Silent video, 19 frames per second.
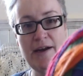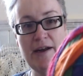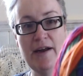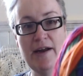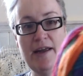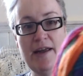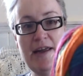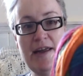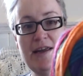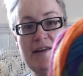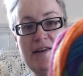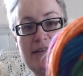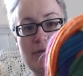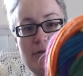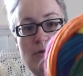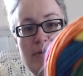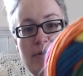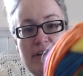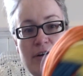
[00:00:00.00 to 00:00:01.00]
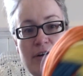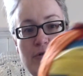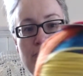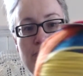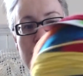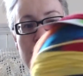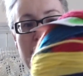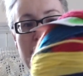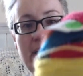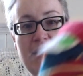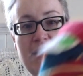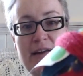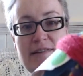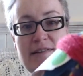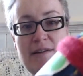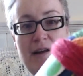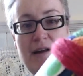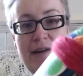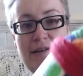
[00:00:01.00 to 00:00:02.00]
He is also really
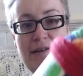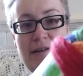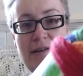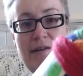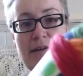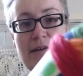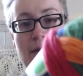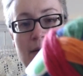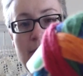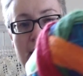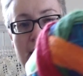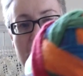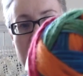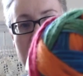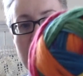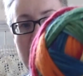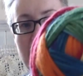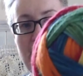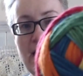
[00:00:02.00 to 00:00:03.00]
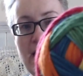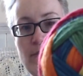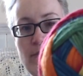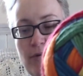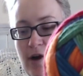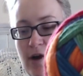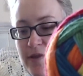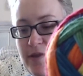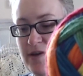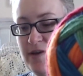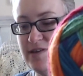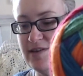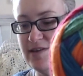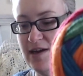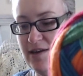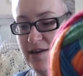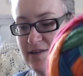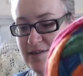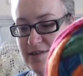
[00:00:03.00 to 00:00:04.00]
excited about how bright these
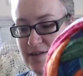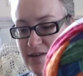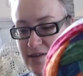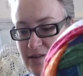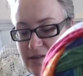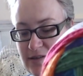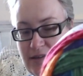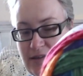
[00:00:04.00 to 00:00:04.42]
colours are.